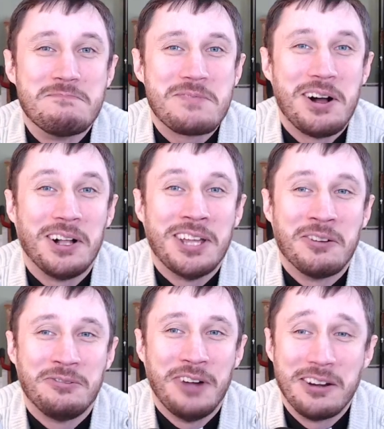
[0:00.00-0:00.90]
call down
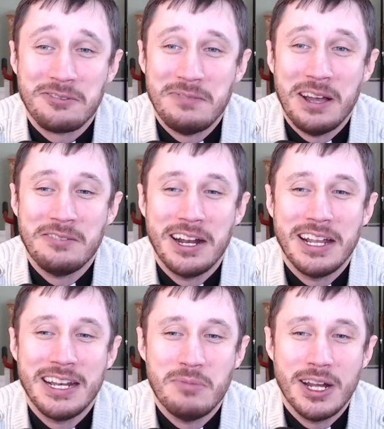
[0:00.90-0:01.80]
fire from heaven on
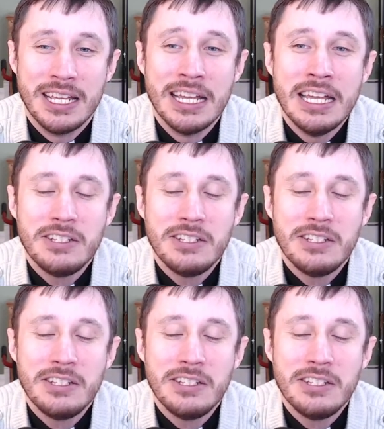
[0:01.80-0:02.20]
anybody.